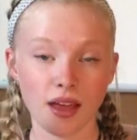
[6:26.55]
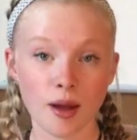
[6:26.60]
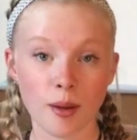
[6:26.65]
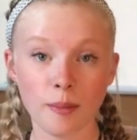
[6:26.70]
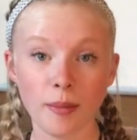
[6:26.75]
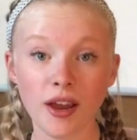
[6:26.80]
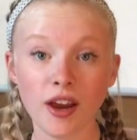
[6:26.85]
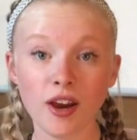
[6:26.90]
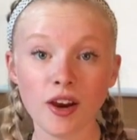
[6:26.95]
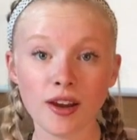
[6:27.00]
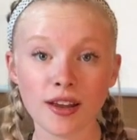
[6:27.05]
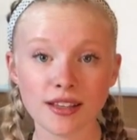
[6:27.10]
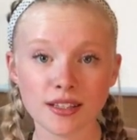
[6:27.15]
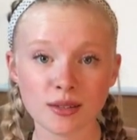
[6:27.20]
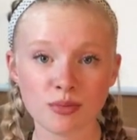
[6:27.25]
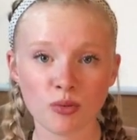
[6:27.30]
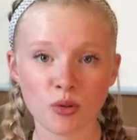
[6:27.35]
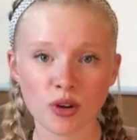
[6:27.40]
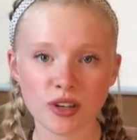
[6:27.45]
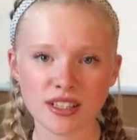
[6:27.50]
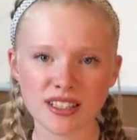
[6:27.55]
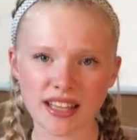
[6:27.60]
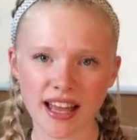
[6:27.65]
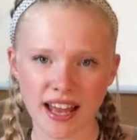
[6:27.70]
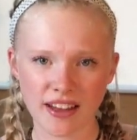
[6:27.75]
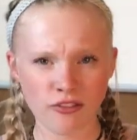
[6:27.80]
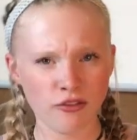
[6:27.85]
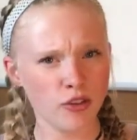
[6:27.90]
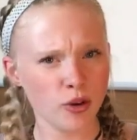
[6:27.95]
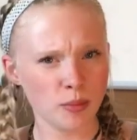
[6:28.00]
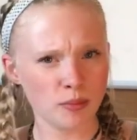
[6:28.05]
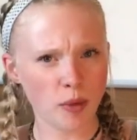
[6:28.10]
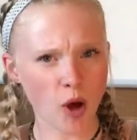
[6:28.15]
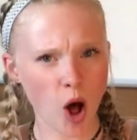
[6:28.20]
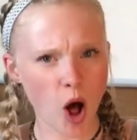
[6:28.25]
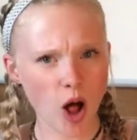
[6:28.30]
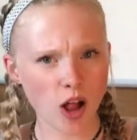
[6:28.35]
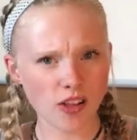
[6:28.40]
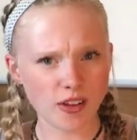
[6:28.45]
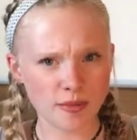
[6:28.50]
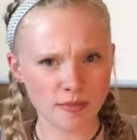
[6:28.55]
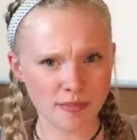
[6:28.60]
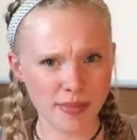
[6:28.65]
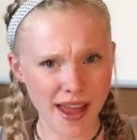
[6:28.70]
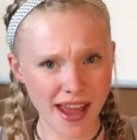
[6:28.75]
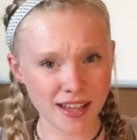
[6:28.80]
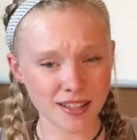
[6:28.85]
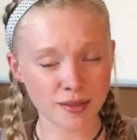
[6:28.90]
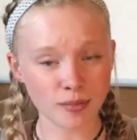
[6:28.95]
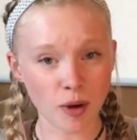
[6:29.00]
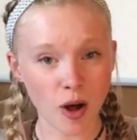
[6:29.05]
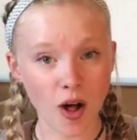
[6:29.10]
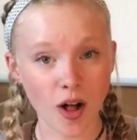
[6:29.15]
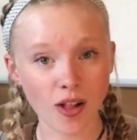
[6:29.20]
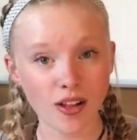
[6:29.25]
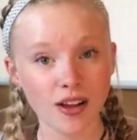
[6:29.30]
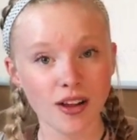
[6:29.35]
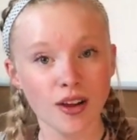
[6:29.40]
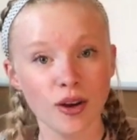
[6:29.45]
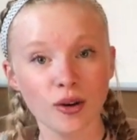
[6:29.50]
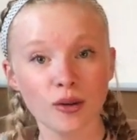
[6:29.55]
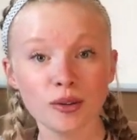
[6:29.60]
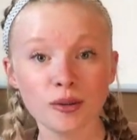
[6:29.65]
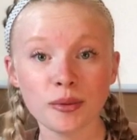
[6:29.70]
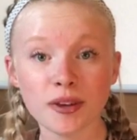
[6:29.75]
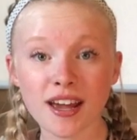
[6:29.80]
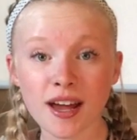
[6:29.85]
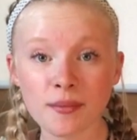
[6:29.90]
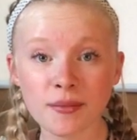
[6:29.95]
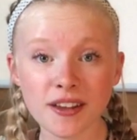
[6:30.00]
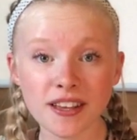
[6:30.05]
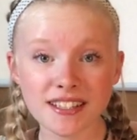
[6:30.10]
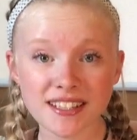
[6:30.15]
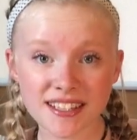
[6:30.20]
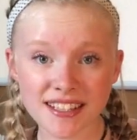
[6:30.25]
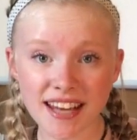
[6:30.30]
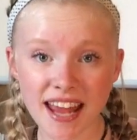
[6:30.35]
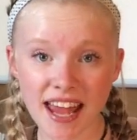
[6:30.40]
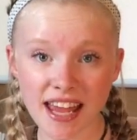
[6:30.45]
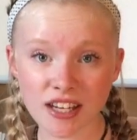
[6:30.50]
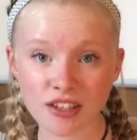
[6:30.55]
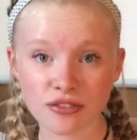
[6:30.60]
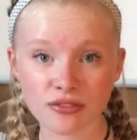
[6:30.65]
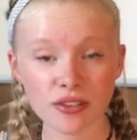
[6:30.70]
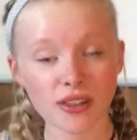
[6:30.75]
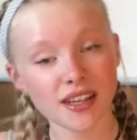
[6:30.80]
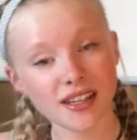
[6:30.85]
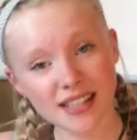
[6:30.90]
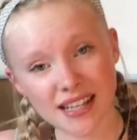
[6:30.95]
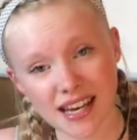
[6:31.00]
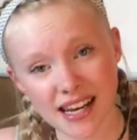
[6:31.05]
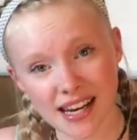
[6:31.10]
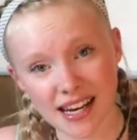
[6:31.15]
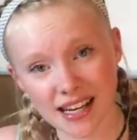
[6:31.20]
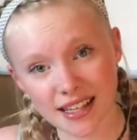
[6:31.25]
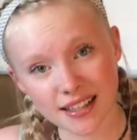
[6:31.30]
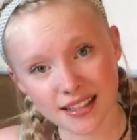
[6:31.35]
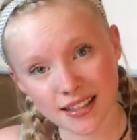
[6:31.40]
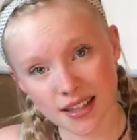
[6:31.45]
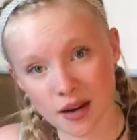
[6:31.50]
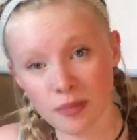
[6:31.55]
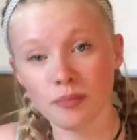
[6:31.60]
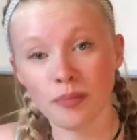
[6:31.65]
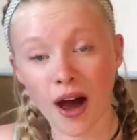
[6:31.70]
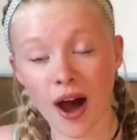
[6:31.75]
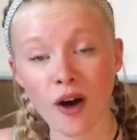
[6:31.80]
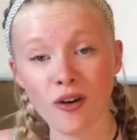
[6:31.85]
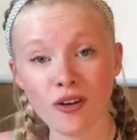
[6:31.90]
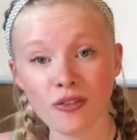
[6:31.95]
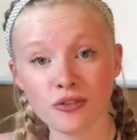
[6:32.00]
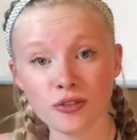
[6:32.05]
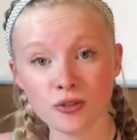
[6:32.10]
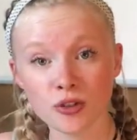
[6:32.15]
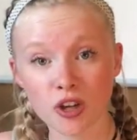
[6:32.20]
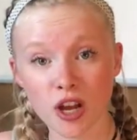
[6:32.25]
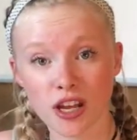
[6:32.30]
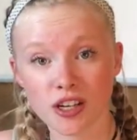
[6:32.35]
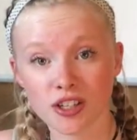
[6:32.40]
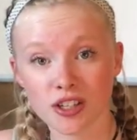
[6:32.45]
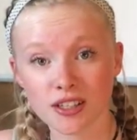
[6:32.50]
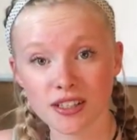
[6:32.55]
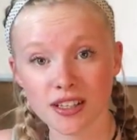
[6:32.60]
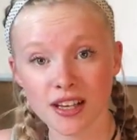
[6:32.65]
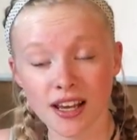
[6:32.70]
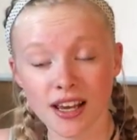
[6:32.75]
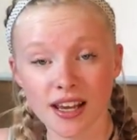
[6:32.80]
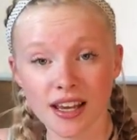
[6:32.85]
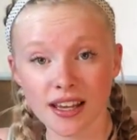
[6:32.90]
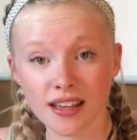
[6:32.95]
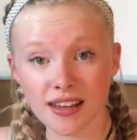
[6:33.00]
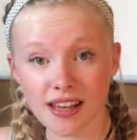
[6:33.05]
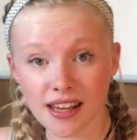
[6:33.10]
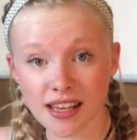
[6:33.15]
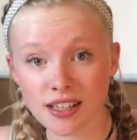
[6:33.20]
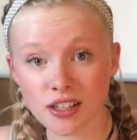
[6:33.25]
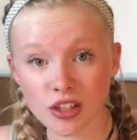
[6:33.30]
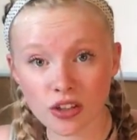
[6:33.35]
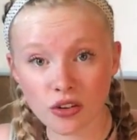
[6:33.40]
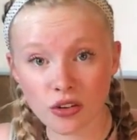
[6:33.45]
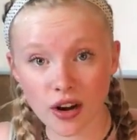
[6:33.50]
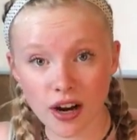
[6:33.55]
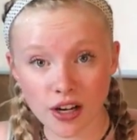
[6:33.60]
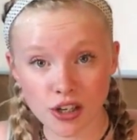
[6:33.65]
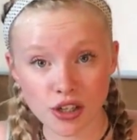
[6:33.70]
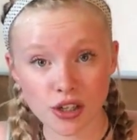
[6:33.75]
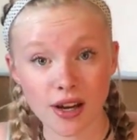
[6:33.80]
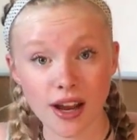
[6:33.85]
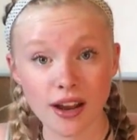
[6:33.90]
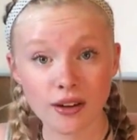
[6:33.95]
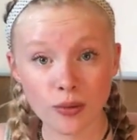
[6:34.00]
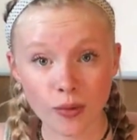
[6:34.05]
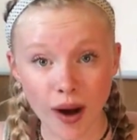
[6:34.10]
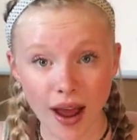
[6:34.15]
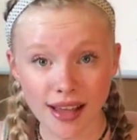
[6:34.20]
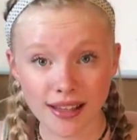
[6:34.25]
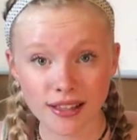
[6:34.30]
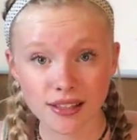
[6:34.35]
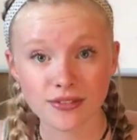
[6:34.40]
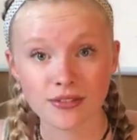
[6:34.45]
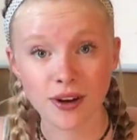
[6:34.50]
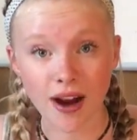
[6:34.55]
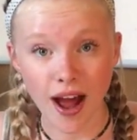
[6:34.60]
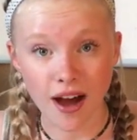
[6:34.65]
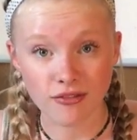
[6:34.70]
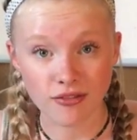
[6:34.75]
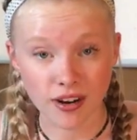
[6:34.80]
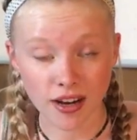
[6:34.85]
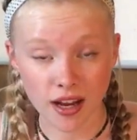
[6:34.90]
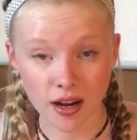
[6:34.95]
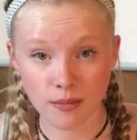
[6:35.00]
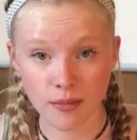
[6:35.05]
American sports like football and baseball were becoming a stage for the tedious yet powerful changes in the integration and rights for African